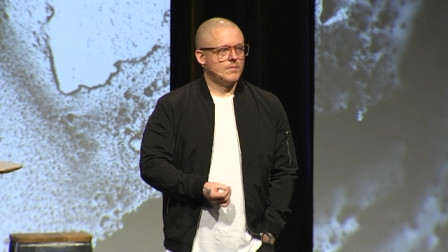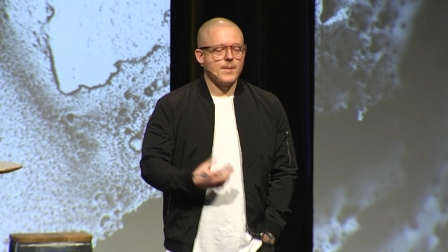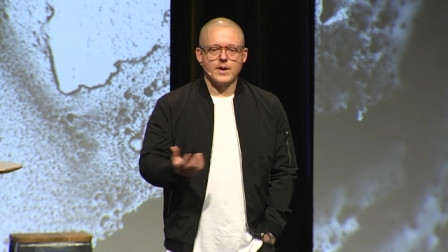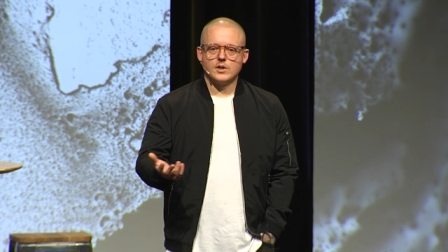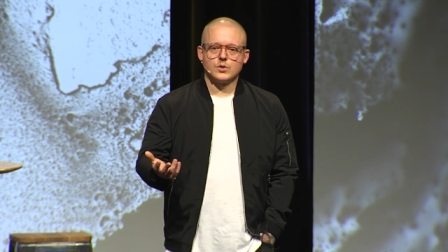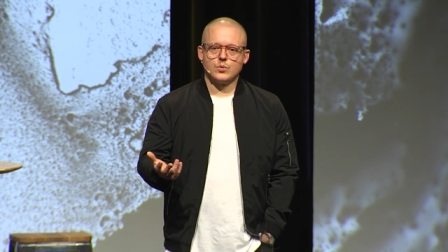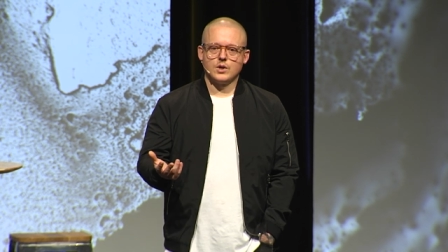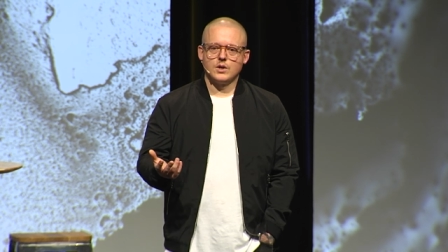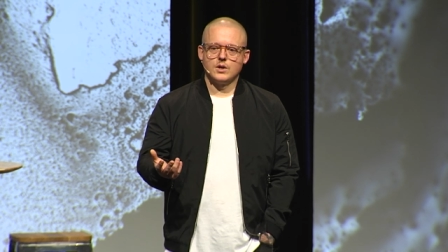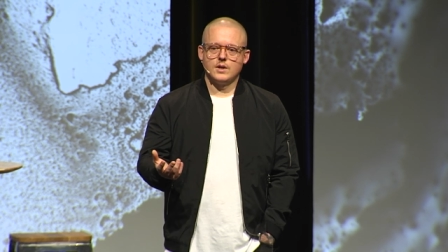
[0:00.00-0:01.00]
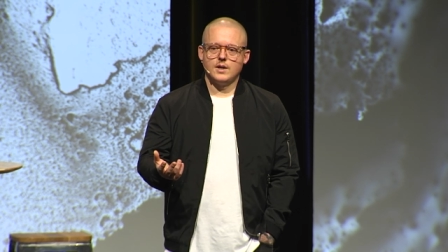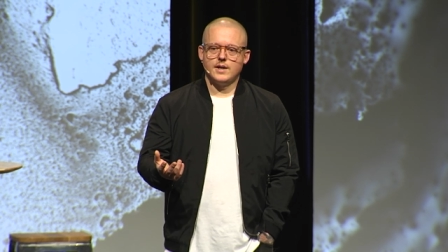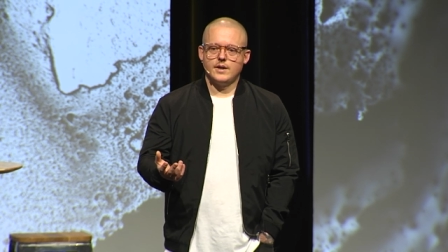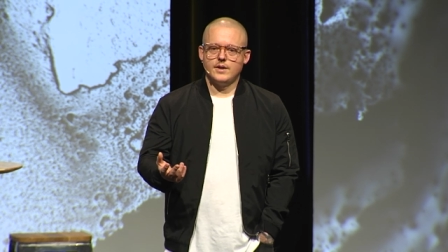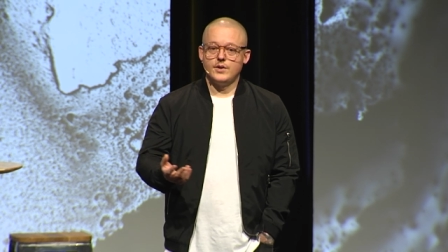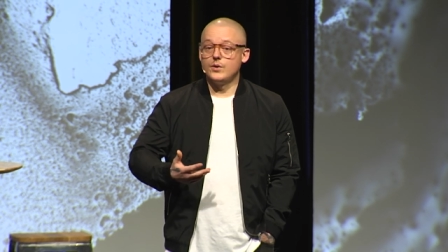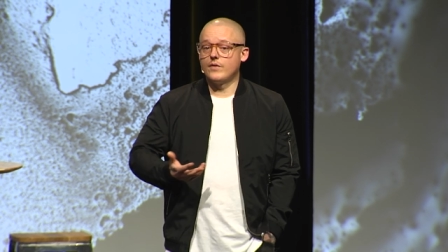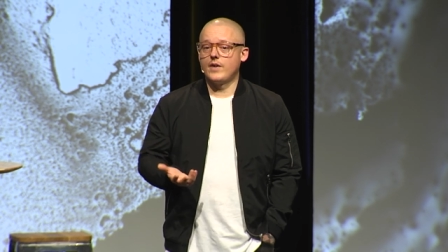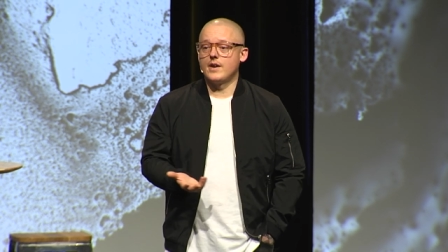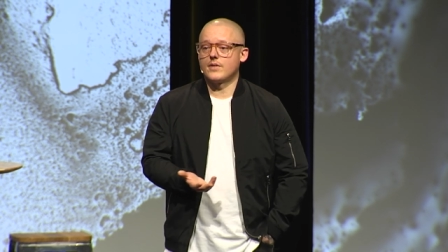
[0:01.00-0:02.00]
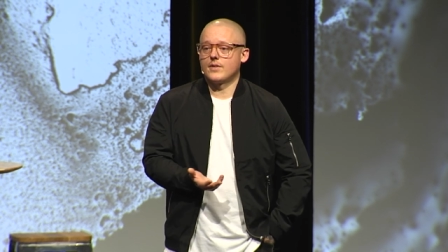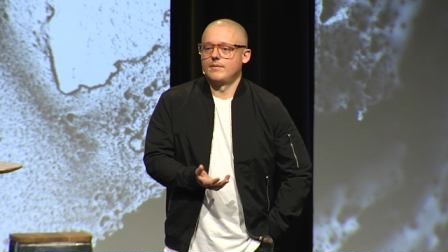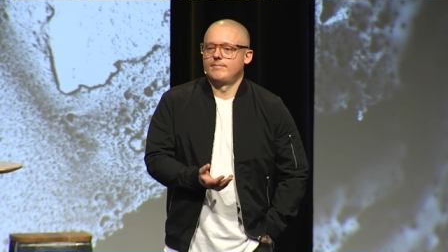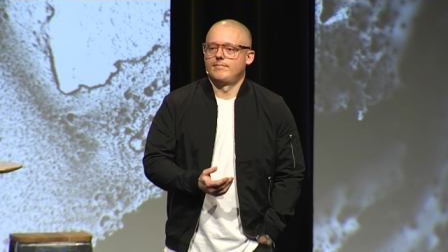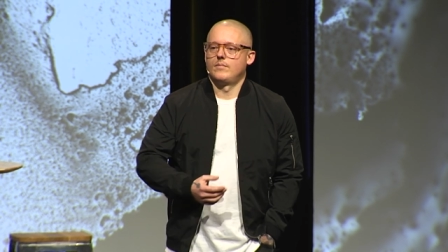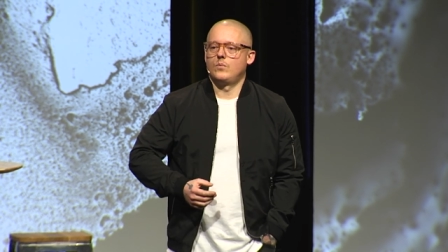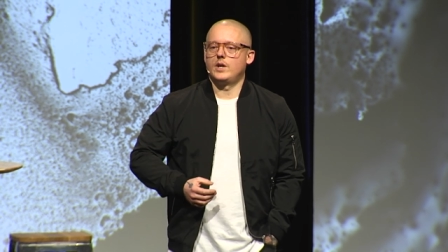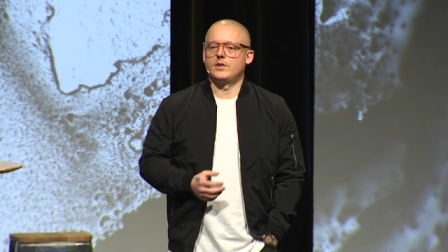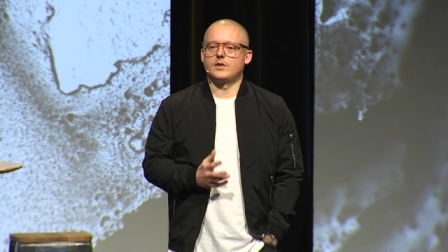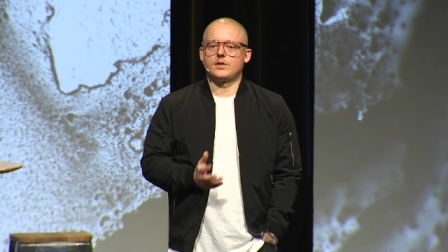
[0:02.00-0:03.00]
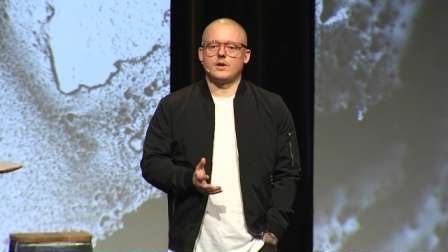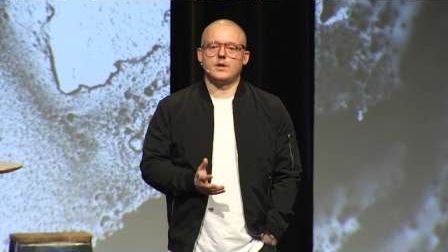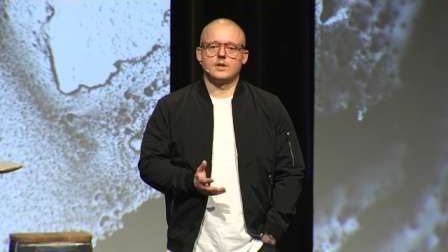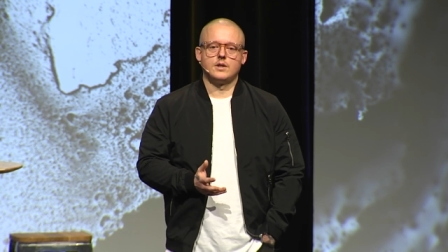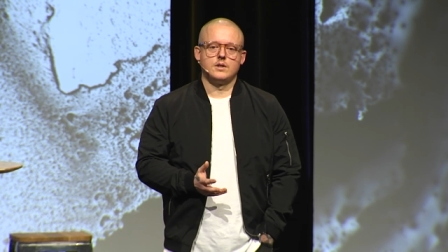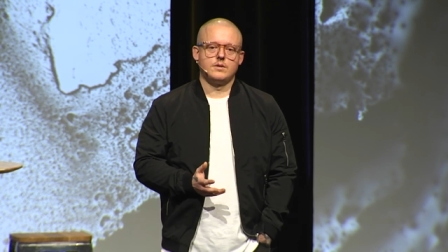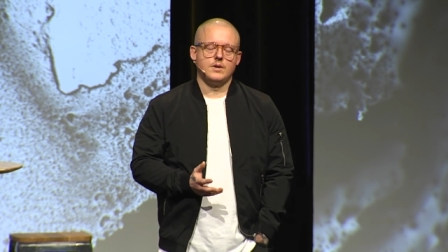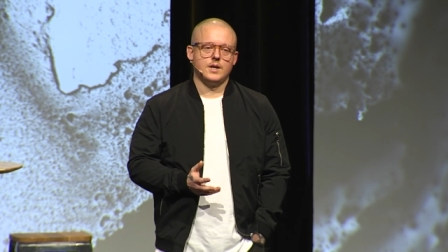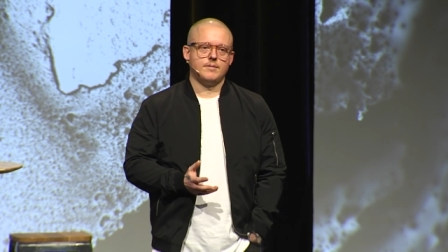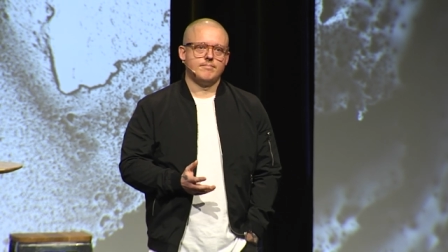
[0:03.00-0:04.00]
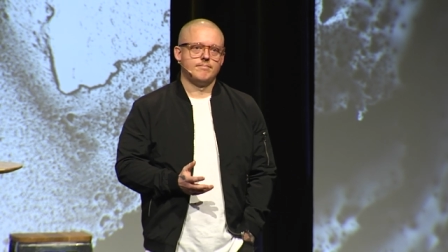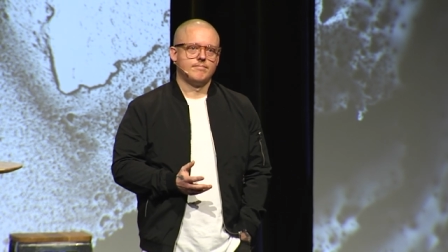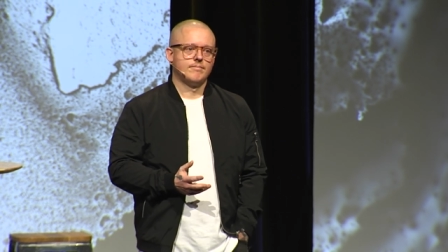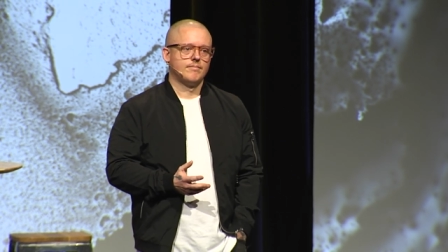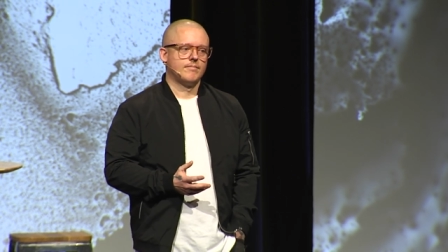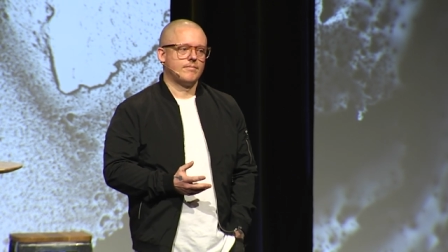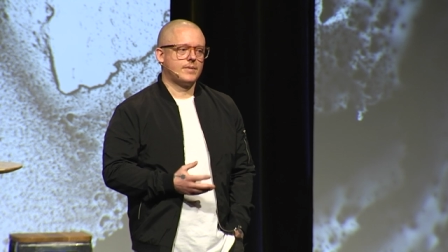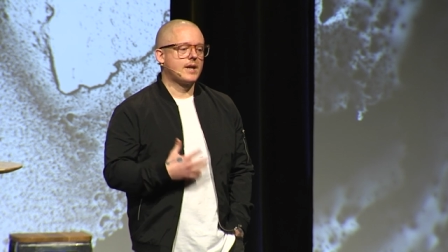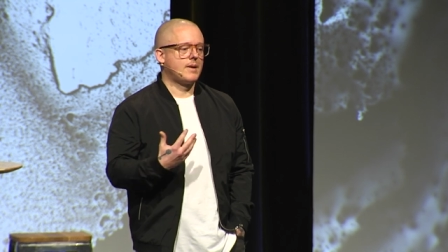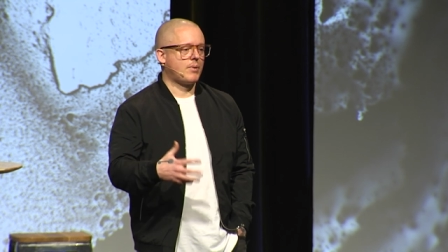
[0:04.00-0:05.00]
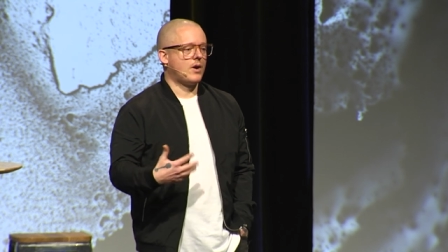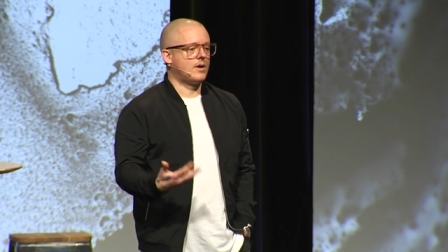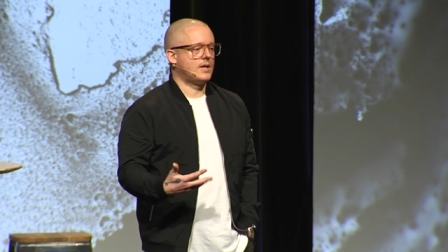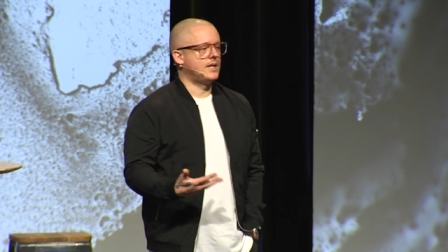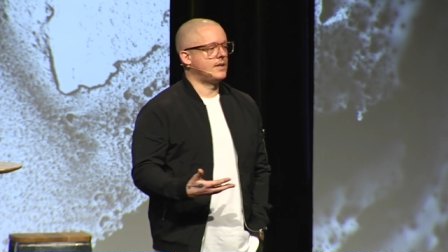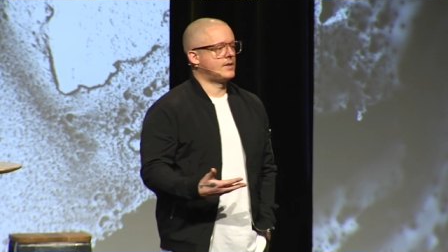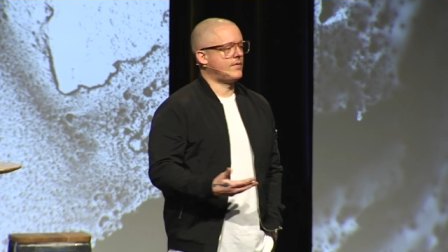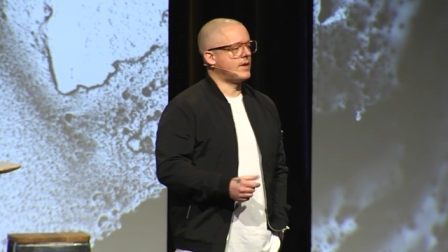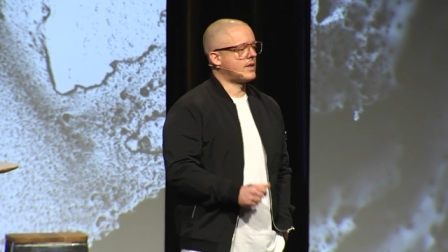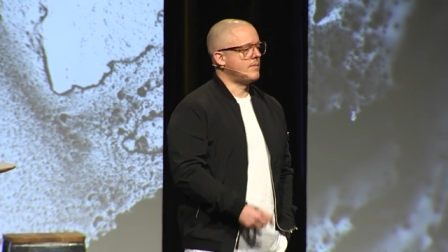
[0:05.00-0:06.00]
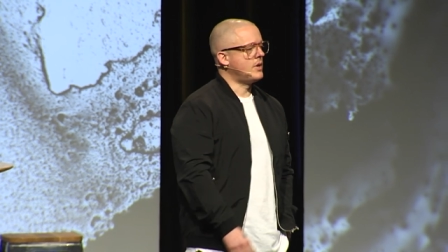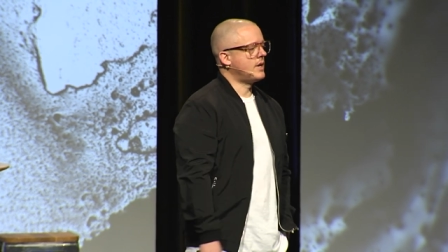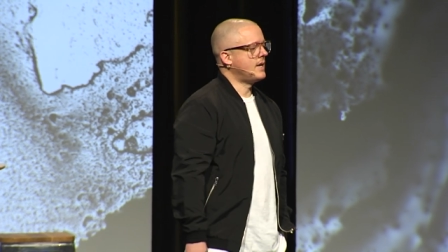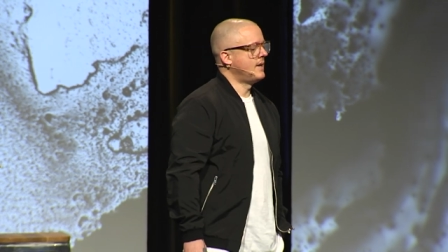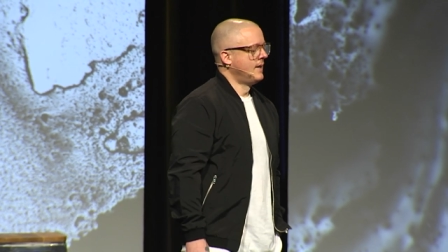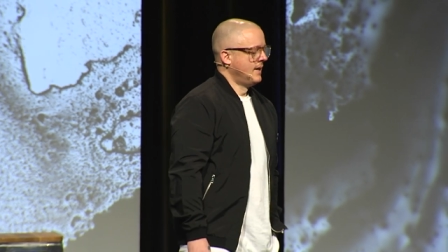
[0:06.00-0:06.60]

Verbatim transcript: My parents were uh, new to faith. We had just started um, taking part in this faith community.